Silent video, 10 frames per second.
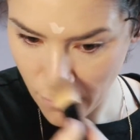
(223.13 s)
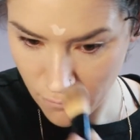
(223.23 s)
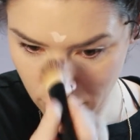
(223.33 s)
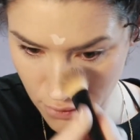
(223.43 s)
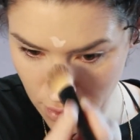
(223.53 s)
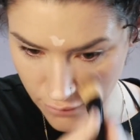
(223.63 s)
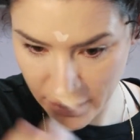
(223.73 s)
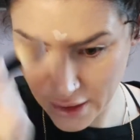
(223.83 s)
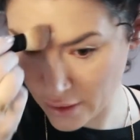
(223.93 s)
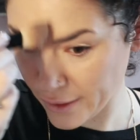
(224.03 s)
Really,
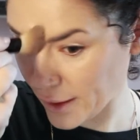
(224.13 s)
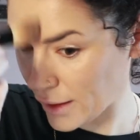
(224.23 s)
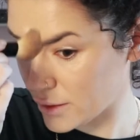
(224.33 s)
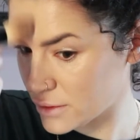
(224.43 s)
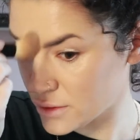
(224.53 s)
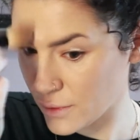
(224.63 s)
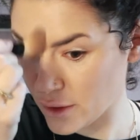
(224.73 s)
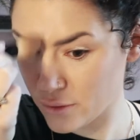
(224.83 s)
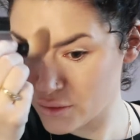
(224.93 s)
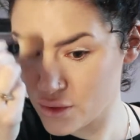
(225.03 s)
really light hand as
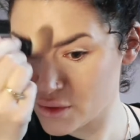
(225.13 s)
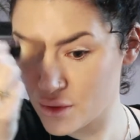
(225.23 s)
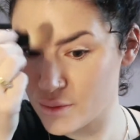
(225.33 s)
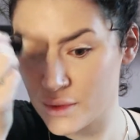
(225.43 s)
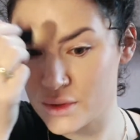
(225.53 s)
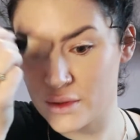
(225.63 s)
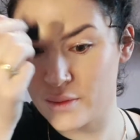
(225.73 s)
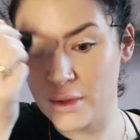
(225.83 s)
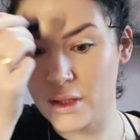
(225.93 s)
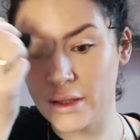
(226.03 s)
well, super,
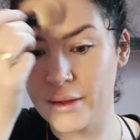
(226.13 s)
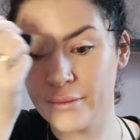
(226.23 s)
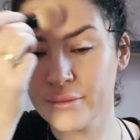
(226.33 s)
super light.